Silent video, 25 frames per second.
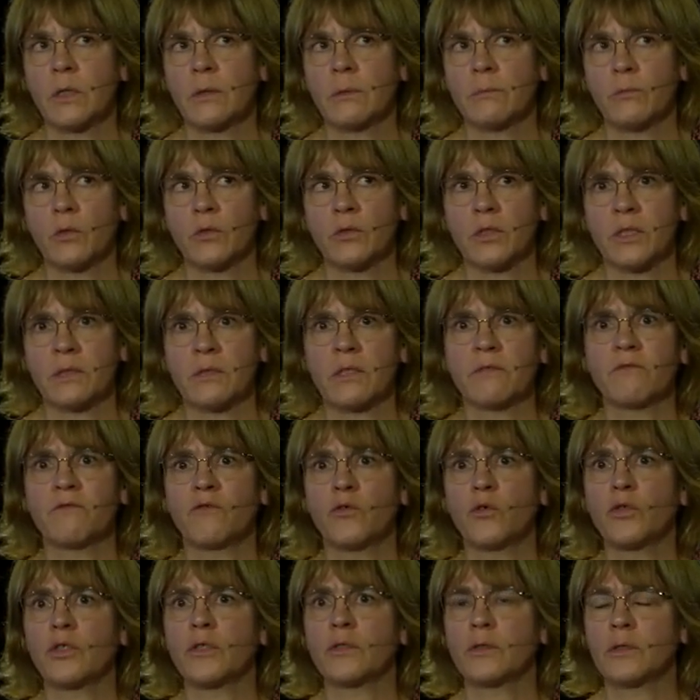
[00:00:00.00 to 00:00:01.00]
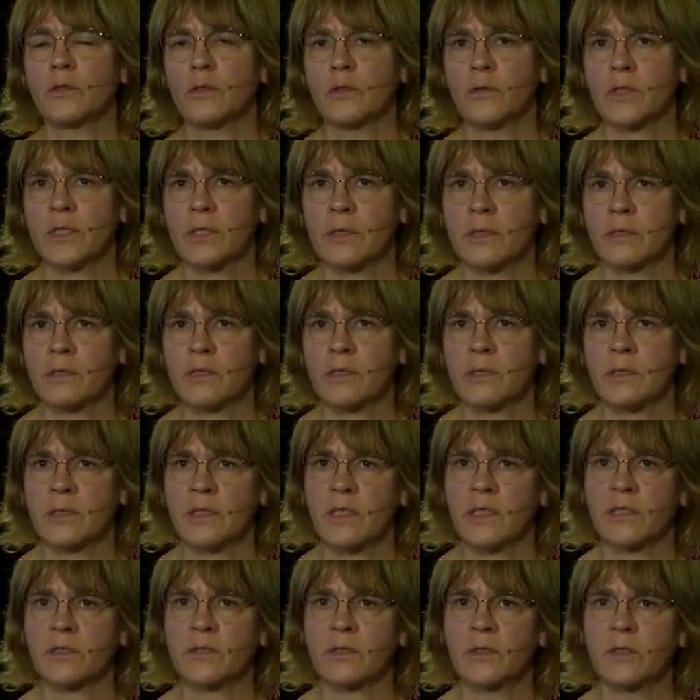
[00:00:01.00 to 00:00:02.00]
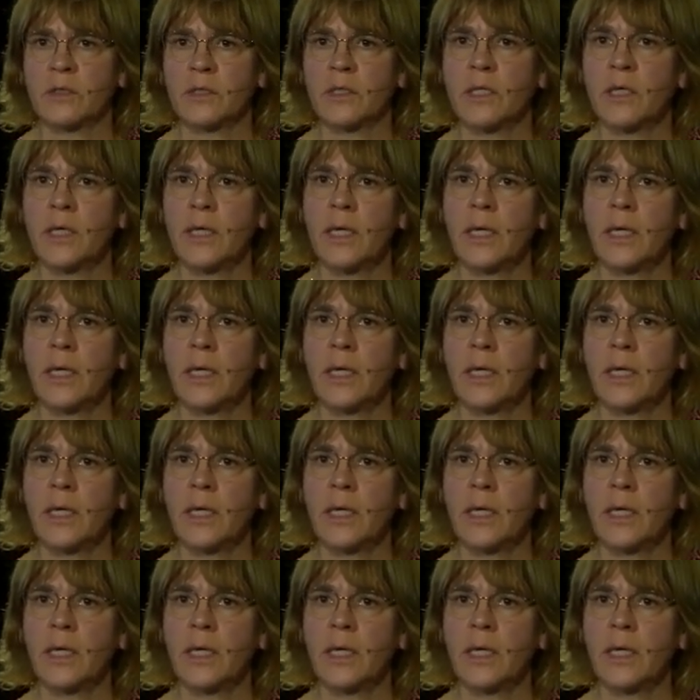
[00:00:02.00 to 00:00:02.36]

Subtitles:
more than that, 4 years ago, I think it started.